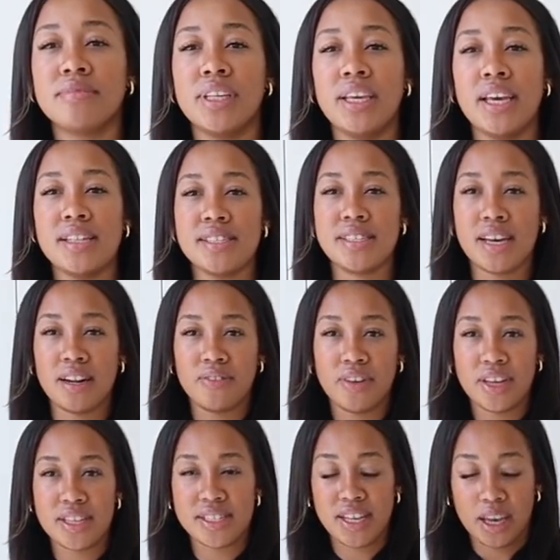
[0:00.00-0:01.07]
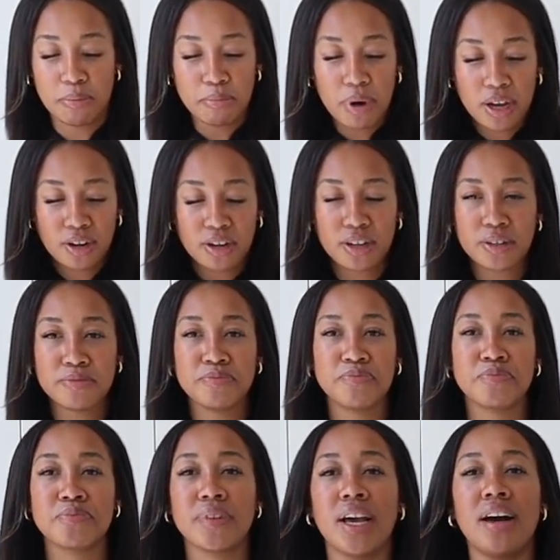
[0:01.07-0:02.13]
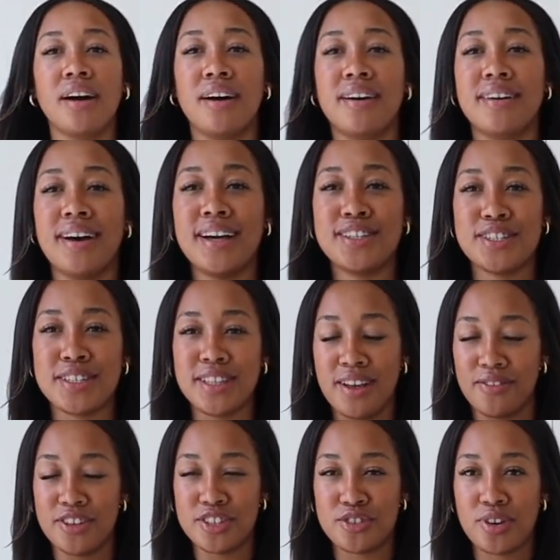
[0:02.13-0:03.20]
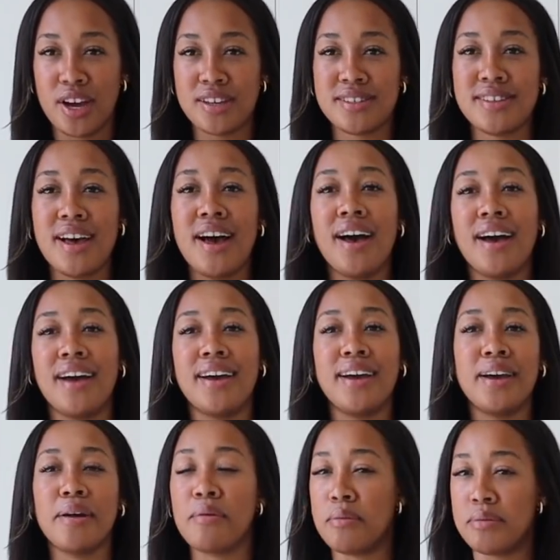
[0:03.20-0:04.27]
The inside of it is like butter. Oh, I just love this dress. I am